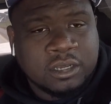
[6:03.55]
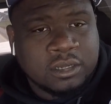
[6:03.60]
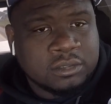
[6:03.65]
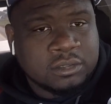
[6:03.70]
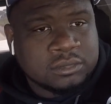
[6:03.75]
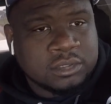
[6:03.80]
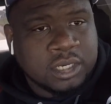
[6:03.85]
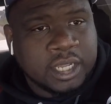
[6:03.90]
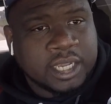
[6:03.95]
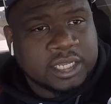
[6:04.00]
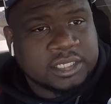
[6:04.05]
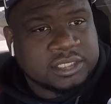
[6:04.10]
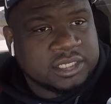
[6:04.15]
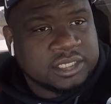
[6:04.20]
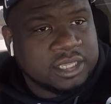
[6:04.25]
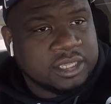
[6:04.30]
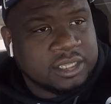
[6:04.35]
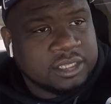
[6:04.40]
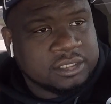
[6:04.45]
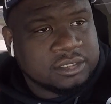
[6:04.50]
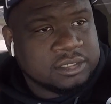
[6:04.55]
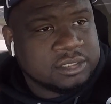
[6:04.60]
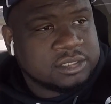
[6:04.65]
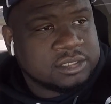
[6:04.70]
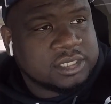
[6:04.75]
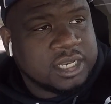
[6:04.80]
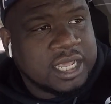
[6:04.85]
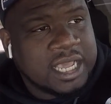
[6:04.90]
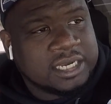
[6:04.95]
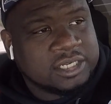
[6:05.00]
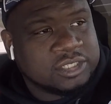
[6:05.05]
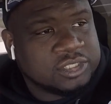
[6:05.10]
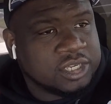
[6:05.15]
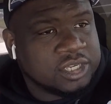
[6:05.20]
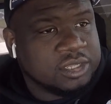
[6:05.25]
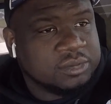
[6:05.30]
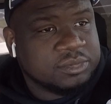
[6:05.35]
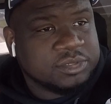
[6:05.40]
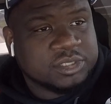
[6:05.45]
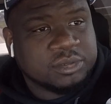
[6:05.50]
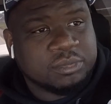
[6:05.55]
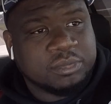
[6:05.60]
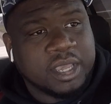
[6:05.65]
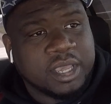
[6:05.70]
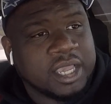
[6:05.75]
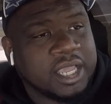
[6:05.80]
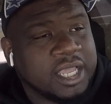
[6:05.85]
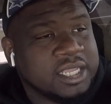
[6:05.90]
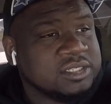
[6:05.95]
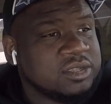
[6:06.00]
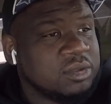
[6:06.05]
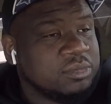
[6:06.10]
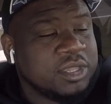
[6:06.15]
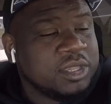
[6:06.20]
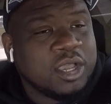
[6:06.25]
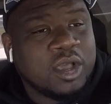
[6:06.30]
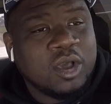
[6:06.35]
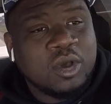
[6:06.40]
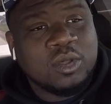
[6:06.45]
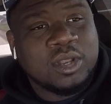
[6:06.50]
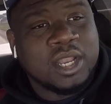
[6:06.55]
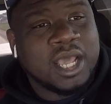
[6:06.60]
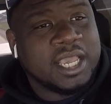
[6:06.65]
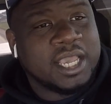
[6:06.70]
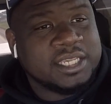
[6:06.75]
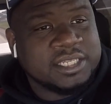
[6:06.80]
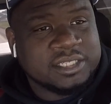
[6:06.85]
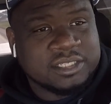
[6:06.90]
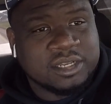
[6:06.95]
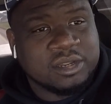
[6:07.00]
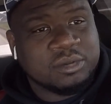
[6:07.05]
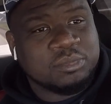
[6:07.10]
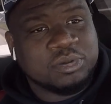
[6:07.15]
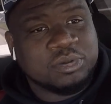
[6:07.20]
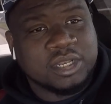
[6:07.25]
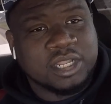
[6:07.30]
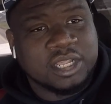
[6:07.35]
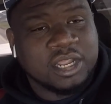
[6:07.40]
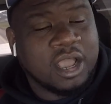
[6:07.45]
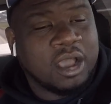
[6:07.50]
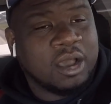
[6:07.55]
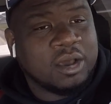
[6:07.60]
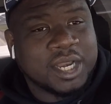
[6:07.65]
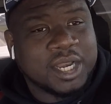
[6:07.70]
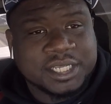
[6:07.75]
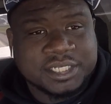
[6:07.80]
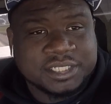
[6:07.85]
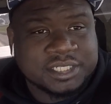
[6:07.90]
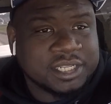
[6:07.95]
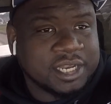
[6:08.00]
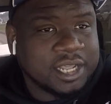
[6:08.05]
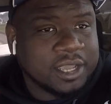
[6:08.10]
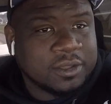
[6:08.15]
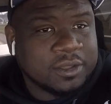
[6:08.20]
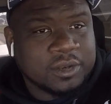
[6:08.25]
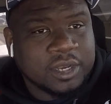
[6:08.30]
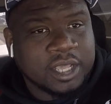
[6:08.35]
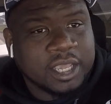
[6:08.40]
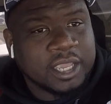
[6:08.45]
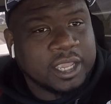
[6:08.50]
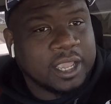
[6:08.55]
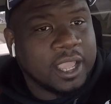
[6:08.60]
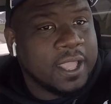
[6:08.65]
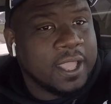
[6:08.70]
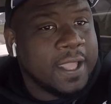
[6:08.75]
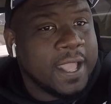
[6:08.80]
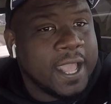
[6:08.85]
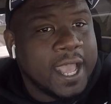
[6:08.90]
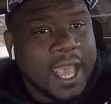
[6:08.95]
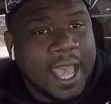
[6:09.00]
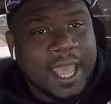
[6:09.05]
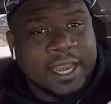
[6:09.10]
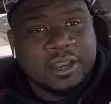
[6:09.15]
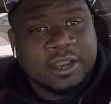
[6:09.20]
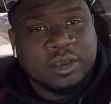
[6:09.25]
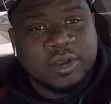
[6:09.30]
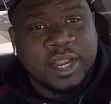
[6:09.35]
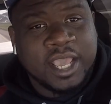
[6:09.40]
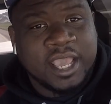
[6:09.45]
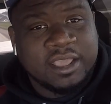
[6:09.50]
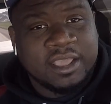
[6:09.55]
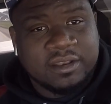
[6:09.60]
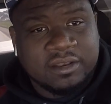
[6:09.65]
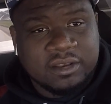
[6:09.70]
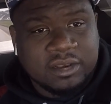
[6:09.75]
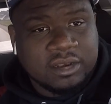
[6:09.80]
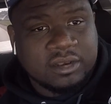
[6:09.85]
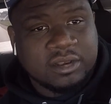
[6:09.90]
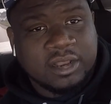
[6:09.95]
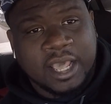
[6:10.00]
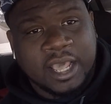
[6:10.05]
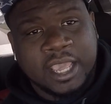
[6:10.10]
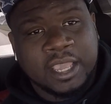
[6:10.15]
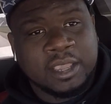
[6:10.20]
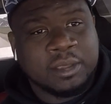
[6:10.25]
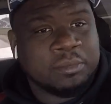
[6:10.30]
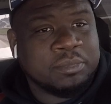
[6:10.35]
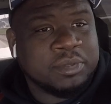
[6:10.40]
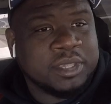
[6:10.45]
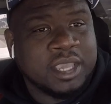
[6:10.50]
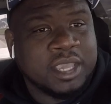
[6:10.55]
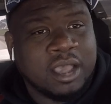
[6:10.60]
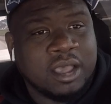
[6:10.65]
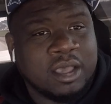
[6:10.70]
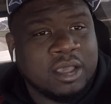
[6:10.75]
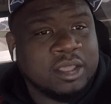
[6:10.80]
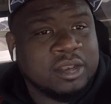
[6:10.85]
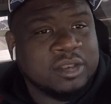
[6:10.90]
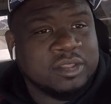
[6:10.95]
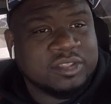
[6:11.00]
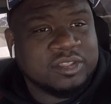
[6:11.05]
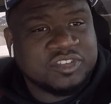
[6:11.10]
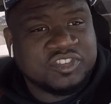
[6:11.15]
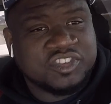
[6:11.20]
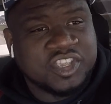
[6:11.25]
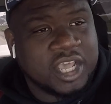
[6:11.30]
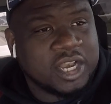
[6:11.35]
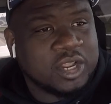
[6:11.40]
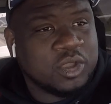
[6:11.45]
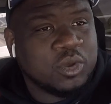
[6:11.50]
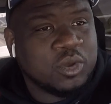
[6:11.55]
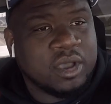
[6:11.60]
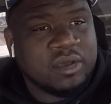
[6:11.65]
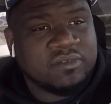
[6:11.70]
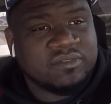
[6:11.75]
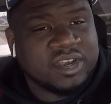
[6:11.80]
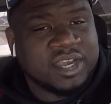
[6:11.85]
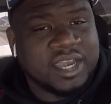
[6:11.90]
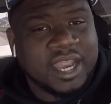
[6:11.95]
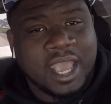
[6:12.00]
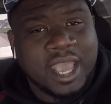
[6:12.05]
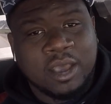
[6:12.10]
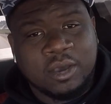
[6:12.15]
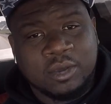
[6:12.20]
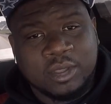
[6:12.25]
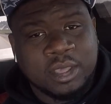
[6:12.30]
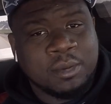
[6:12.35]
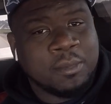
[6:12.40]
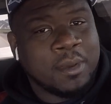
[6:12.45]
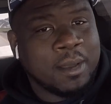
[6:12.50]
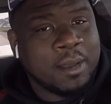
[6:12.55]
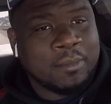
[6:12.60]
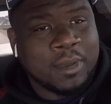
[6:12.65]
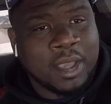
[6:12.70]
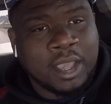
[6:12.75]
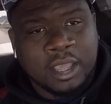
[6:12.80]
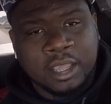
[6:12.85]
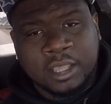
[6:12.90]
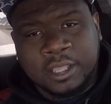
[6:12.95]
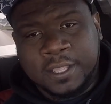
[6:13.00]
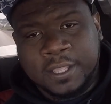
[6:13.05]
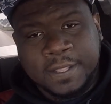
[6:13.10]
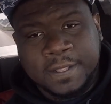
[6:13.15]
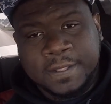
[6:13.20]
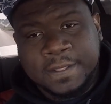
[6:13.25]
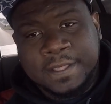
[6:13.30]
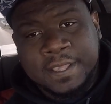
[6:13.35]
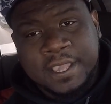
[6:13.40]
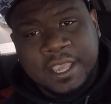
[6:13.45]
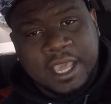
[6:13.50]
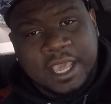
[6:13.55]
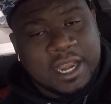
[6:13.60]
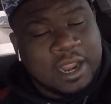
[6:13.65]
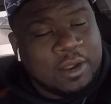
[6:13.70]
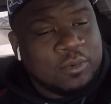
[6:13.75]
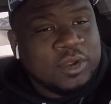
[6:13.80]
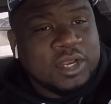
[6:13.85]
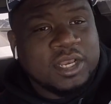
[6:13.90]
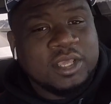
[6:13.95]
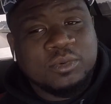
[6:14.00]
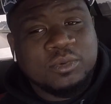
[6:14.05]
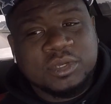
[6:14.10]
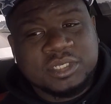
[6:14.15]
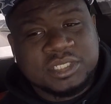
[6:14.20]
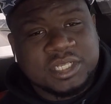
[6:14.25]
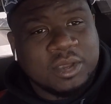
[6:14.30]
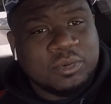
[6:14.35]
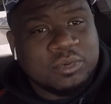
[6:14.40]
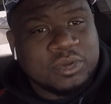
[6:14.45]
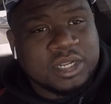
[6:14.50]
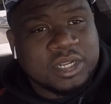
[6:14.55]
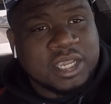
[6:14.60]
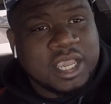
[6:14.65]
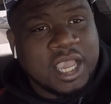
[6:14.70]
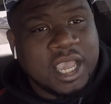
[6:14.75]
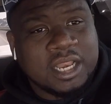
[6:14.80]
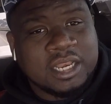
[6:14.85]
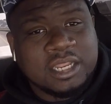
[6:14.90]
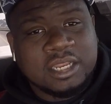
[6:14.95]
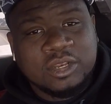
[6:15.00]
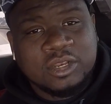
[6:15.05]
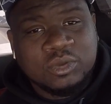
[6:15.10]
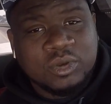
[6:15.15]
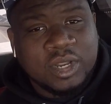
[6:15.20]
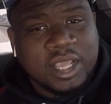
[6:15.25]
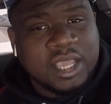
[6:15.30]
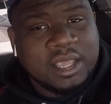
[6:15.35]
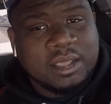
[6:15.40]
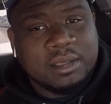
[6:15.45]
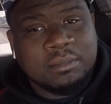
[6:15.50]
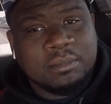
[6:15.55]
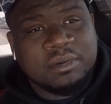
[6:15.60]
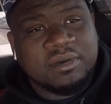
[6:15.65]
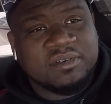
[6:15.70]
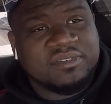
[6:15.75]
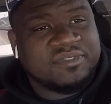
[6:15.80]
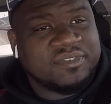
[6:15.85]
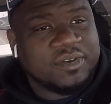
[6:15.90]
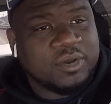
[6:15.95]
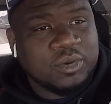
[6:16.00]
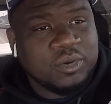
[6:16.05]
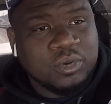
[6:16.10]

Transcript: Like I said, just slide the transmission back. It's gonna be a whole lot easier than pulling all that shit out. Like, I know that, like, beyond the shadow of a doubt in my mind. And I really wish I would have kind of knew that before.